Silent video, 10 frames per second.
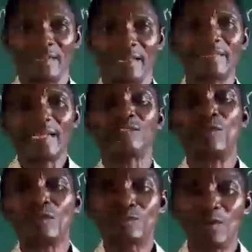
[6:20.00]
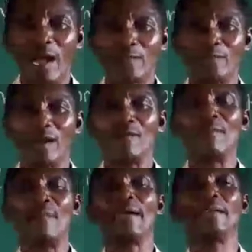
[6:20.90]
Let us also have a
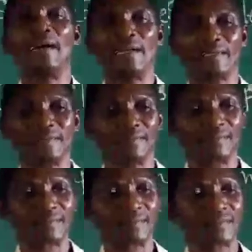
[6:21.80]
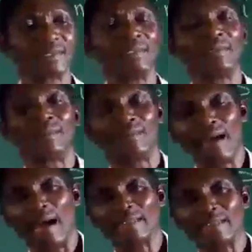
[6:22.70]
reminder
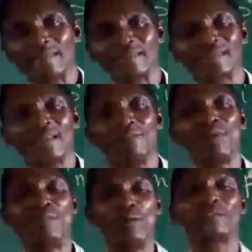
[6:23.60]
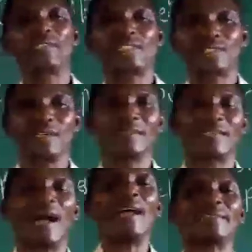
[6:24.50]
that
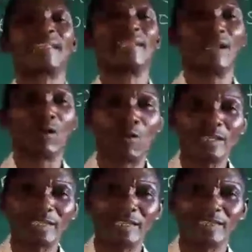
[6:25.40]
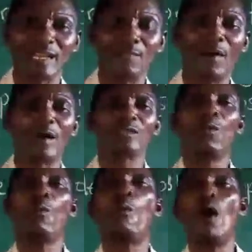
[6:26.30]
prepositions answer the questions
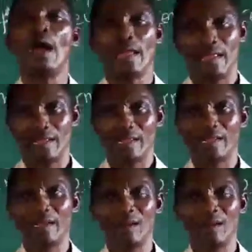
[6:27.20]
about where